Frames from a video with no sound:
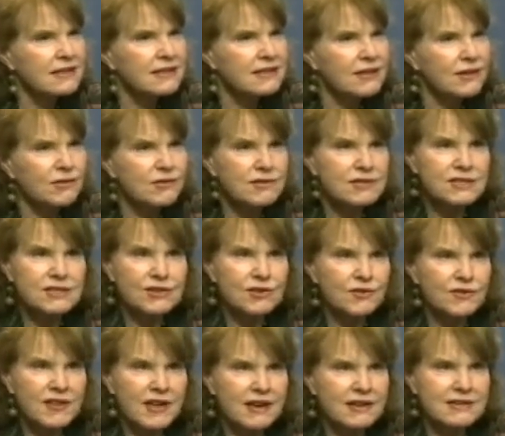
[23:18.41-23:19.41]
Those
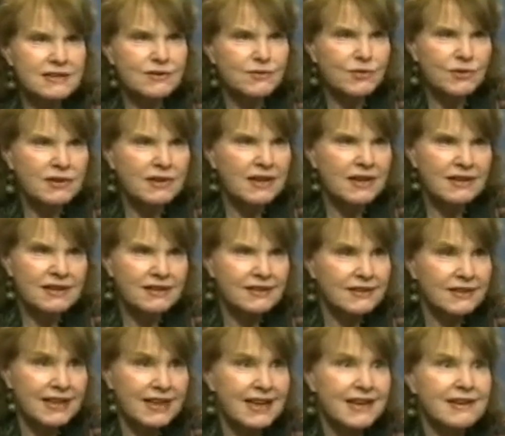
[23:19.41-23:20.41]
2,000 were not
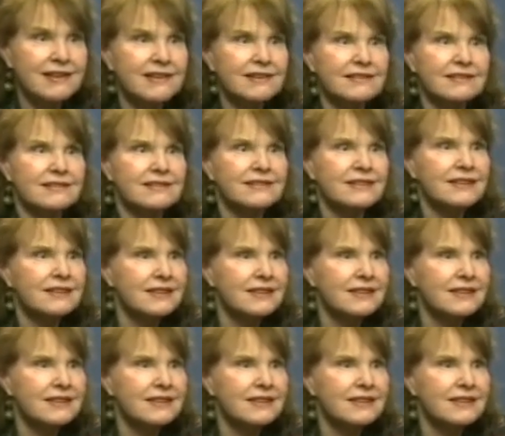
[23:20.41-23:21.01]
healed.